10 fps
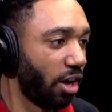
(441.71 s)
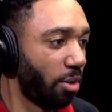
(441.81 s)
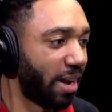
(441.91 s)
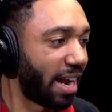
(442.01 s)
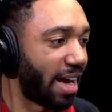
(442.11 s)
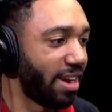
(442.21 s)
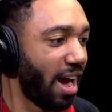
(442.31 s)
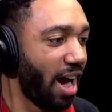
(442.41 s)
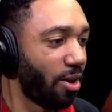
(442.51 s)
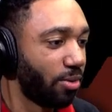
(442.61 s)
Oh my god,
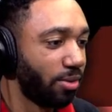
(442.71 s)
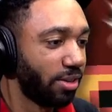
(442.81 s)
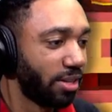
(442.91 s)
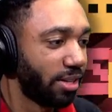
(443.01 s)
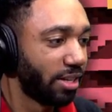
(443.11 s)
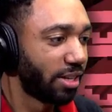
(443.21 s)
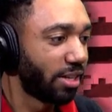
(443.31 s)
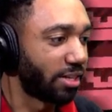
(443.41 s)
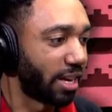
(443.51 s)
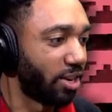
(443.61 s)
no!
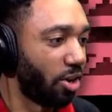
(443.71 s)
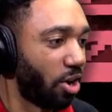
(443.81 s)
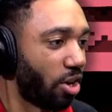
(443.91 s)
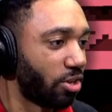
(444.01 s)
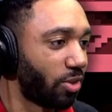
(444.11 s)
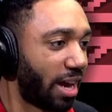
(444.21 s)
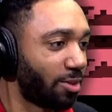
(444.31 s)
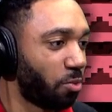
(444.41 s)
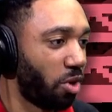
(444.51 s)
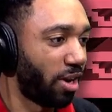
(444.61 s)
Because I know all you
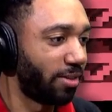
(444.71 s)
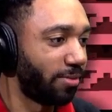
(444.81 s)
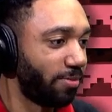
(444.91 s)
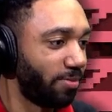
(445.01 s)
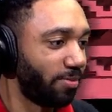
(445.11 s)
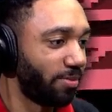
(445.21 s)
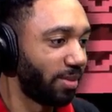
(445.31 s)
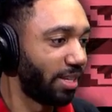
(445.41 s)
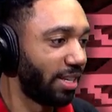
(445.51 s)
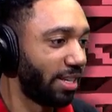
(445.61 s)
guys want
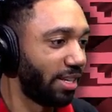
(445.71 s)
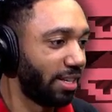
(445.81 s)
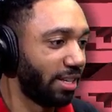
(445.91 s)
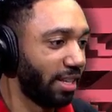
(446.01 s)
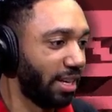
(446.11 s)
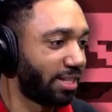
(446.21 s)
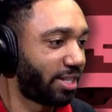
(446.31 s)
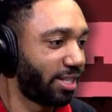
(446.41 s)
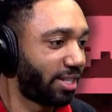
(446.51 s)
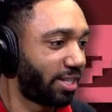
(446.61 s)
is
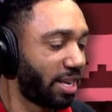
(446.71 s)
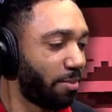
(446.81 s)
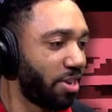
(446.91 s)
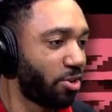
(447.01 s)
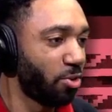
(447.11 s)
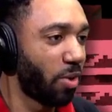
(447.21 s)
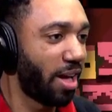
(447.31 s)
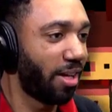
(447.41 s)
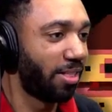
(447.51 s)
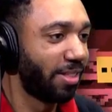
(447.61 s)
to see me do
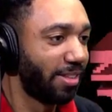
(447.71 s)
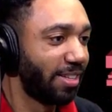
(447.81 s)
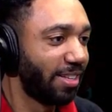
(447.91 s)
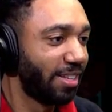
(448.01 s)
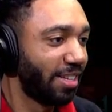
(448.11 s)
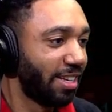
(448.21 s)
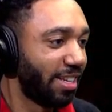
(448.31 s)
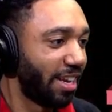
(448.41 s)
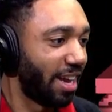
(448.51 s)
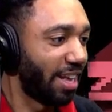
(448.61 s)
well.
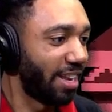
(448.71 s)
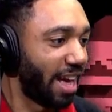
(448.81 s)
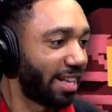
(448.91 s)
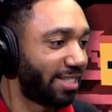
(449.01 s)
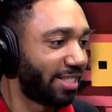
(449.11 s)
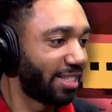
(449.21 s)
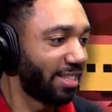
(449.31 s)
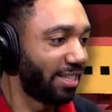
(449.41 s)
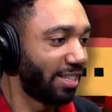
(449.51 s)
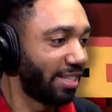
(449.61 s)
And that's
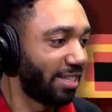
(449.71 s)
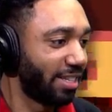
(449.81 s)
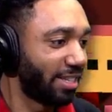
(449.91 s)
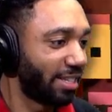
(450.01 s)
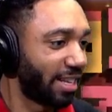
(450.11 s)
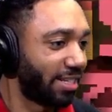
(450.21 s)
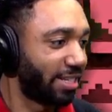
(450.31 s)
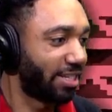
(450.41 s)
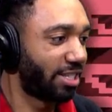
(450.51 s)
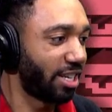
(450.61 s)

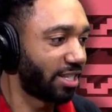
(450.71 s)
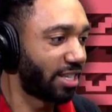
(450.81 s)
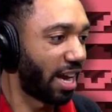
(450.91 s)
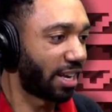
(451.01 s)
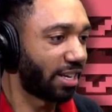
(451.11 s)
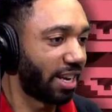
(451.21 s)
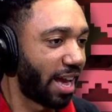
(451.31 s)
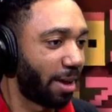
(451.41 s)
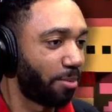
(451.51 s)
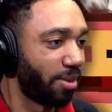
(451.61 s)
that's just not gonna
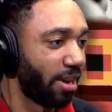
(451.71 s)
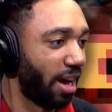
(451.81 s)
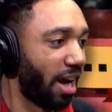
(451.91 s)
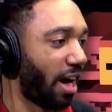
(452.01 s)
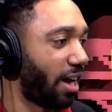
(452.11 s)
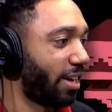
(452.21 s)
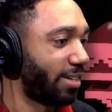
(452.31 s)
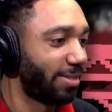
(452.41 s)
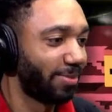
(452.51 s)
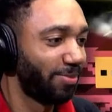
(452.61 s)
happen.
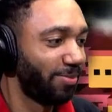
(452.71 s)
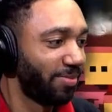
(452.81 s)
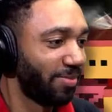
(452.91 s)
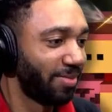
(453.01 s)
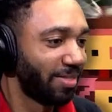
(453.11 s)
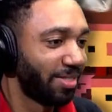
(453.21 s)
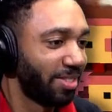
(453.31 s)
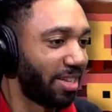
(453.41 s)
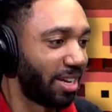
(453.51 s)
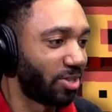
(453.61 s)
Ah!
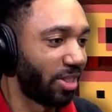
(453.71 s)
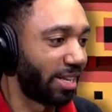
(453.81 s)
You guys are